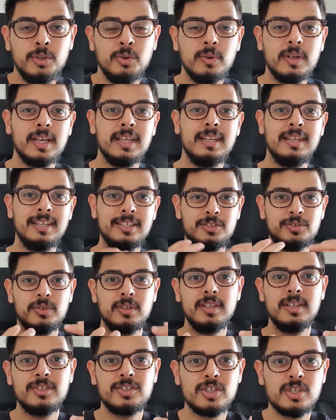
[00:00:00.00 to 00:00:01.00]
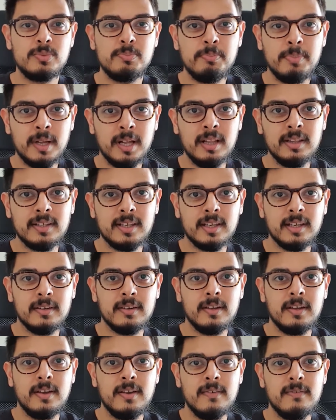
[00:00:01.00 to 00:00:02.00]
you can literally just build
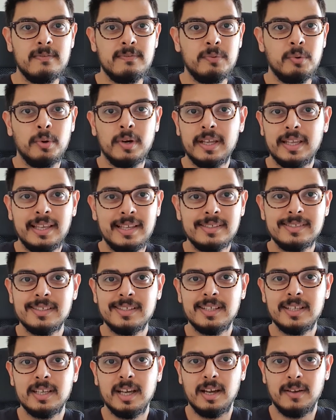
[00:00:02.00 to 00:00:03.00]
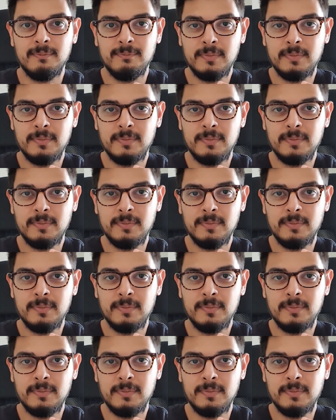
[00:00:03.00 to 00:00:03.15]
it for easily,